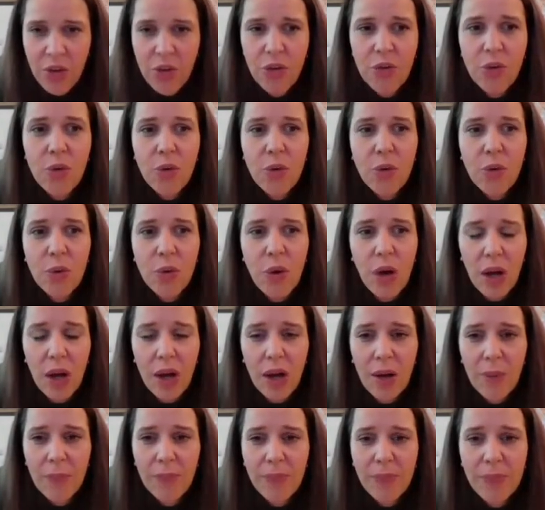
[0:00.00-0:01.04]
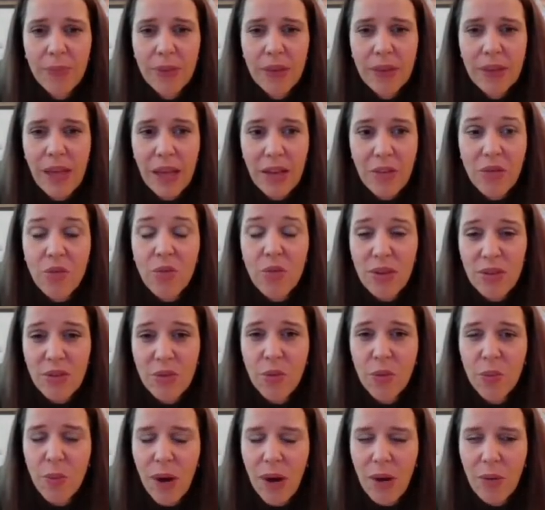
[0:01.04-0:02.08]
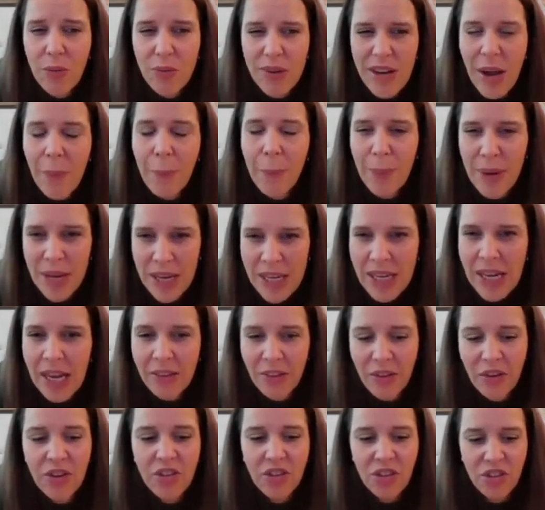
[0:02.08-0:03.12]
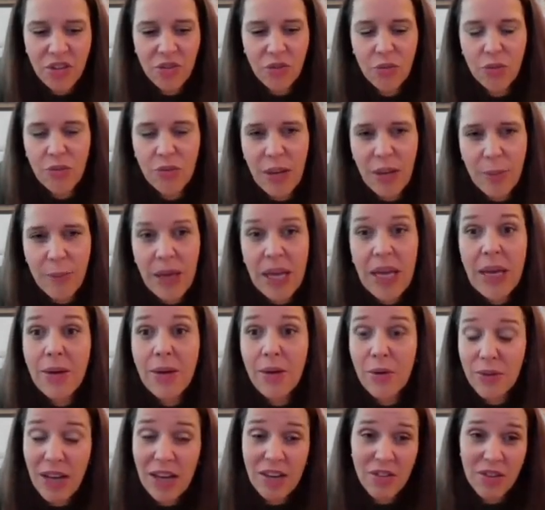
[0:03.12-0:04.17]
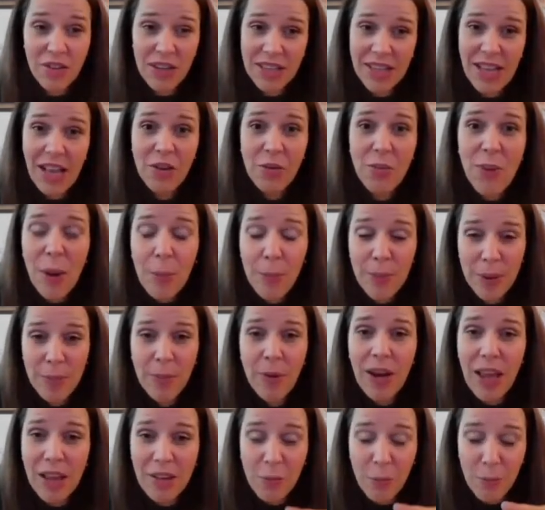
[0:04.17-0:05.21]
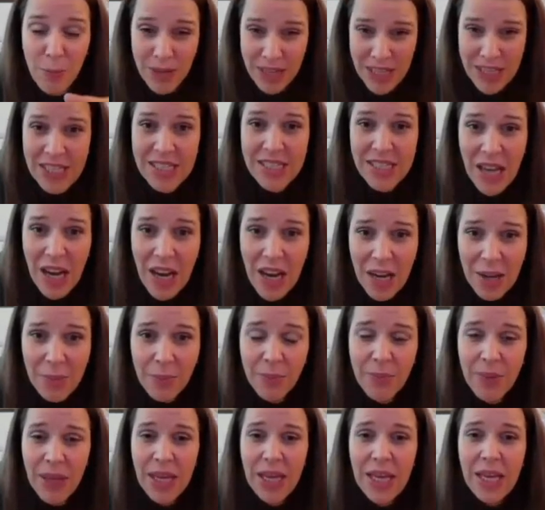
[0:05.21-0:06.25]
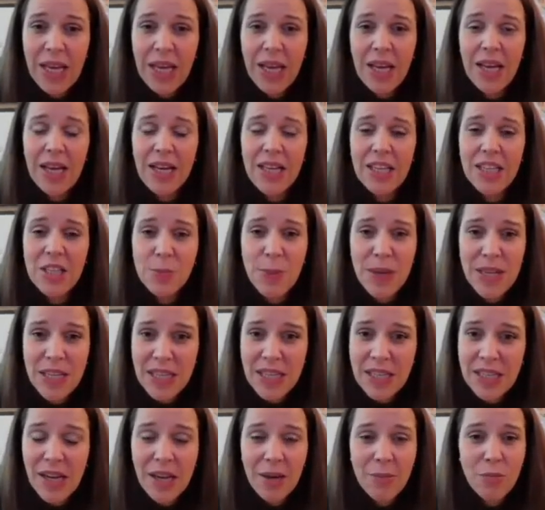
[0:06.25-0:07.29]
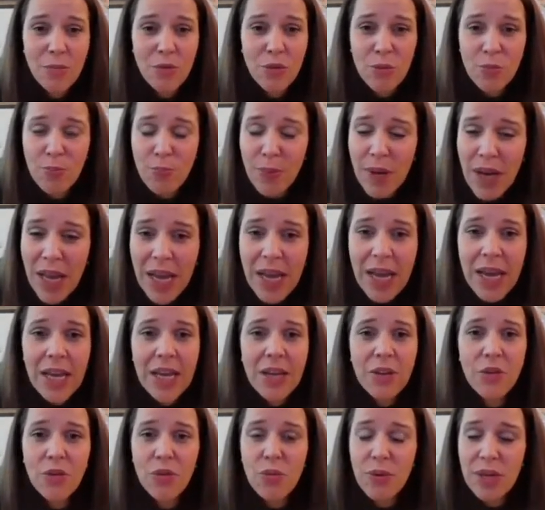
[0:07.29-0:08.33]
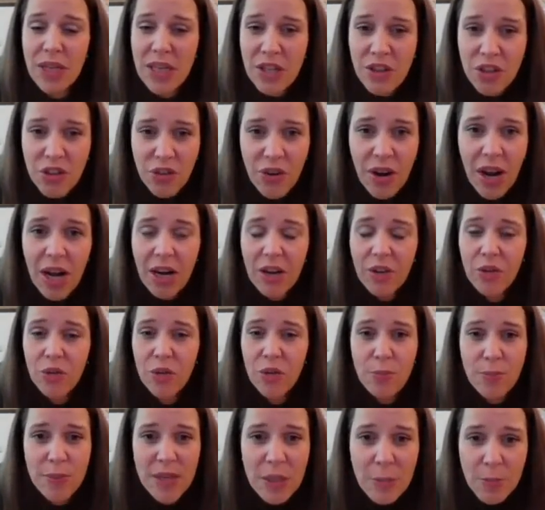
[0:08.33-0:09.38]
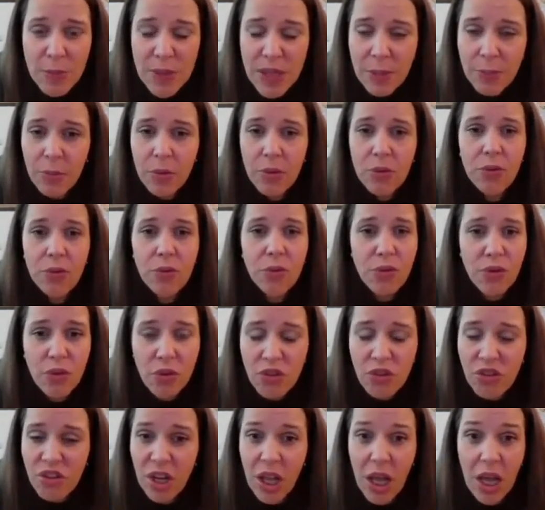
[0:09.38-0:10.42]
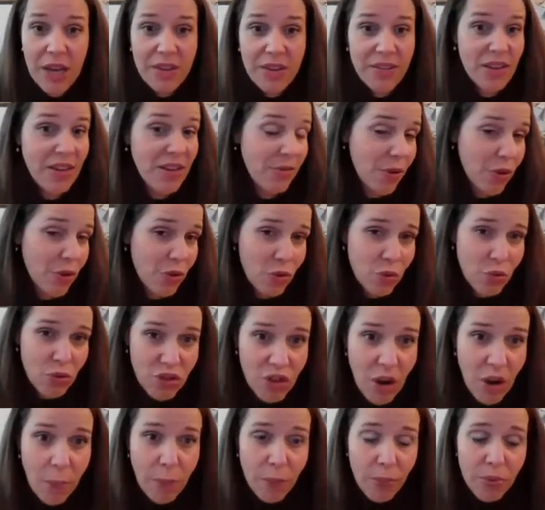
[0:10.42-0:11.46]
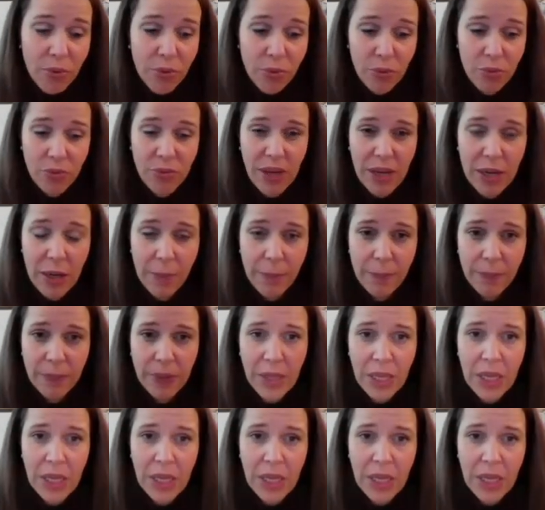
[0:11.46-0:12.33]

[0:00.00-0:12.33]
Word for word: So that's the reason why we are paying attention to them, because actually that's where people are spending time to play, to interact, to meet people, to socialize, and even to shop today.